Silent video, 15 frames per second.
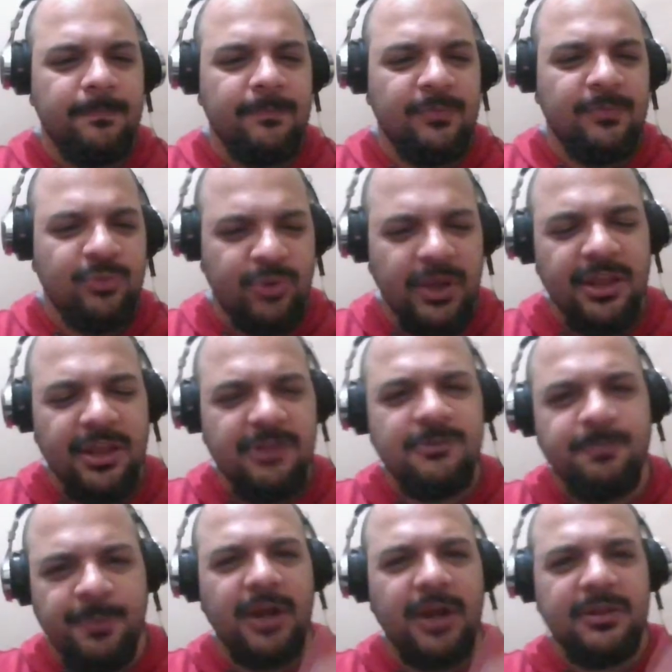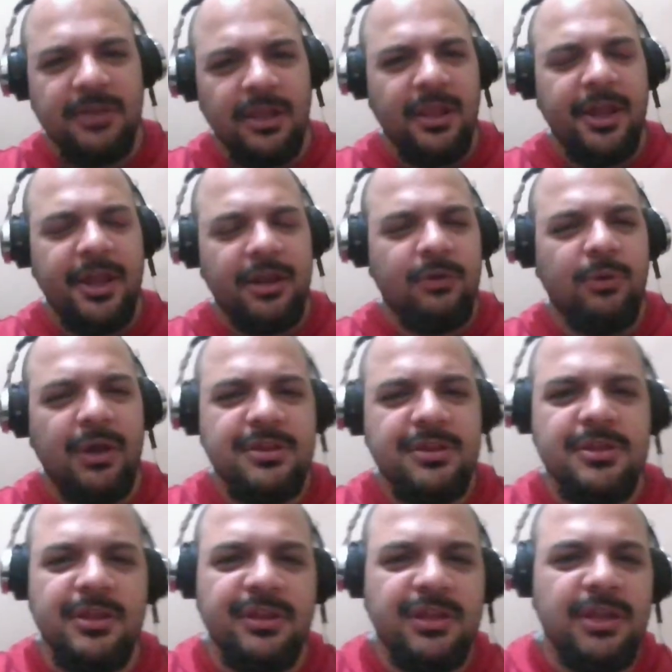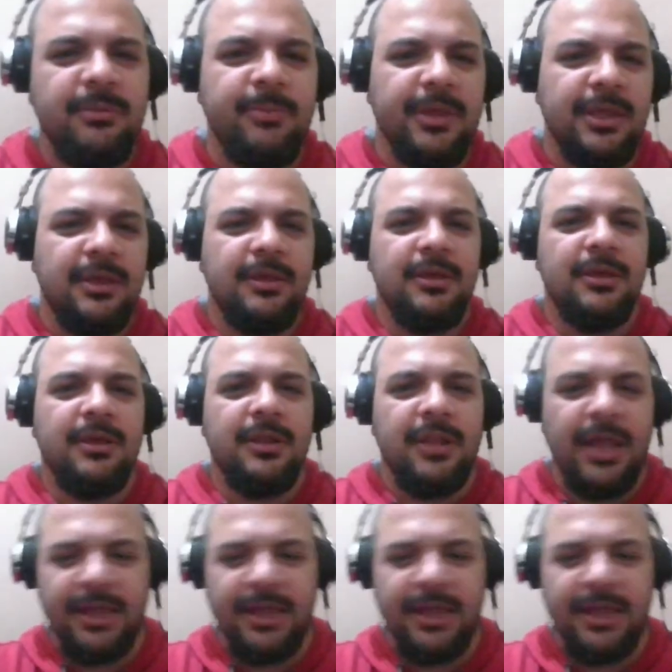really sparked a lot of questions in me. Like